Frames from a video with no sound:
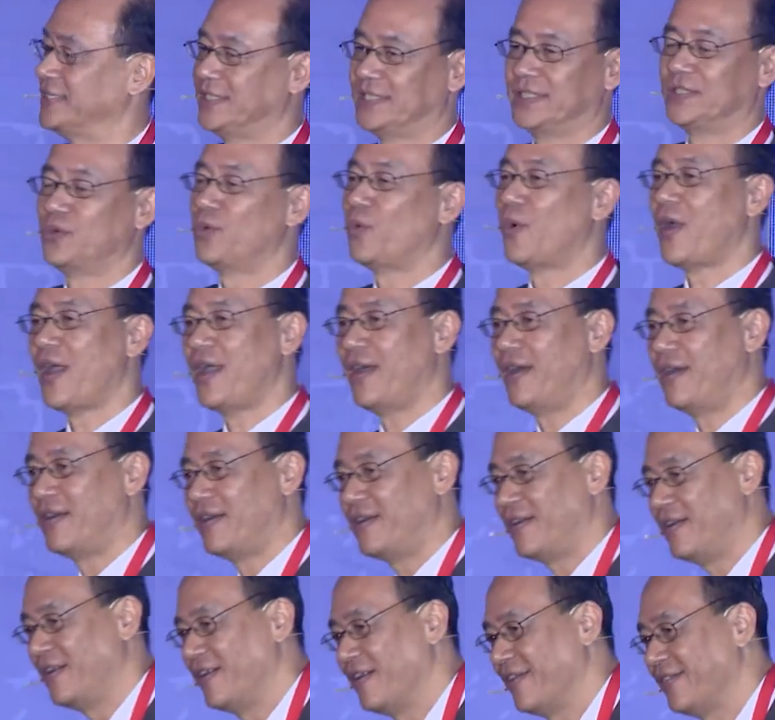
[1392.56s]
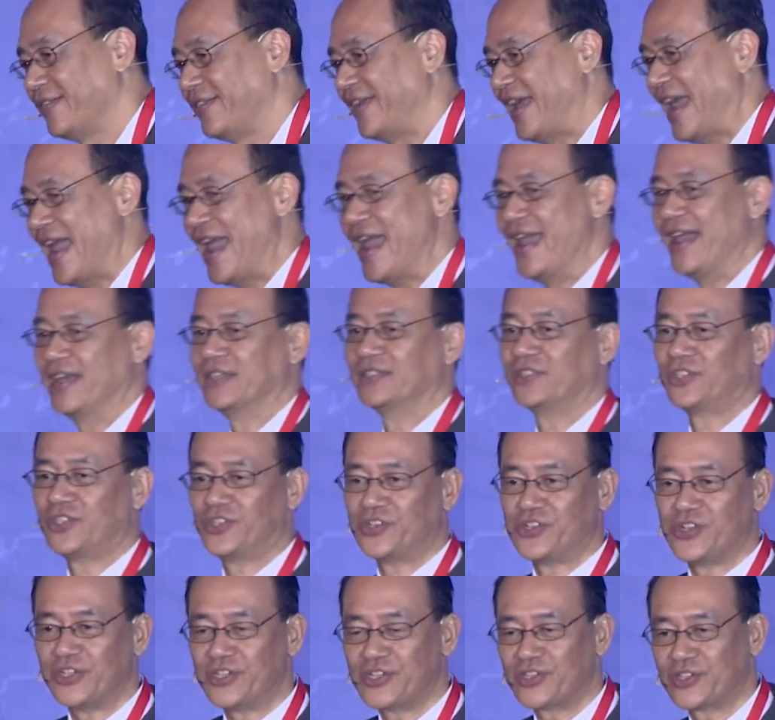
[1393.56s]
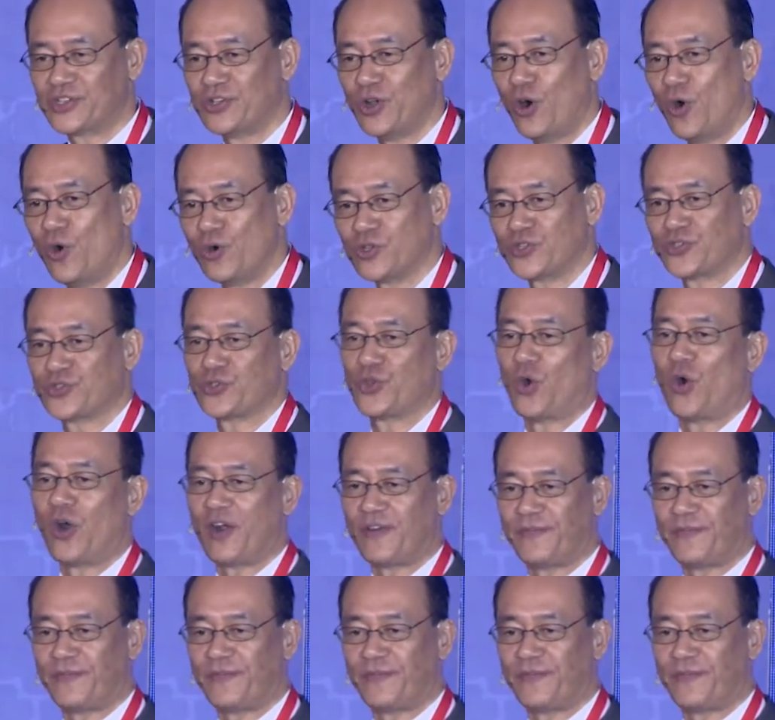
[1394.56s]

where the ant just goes store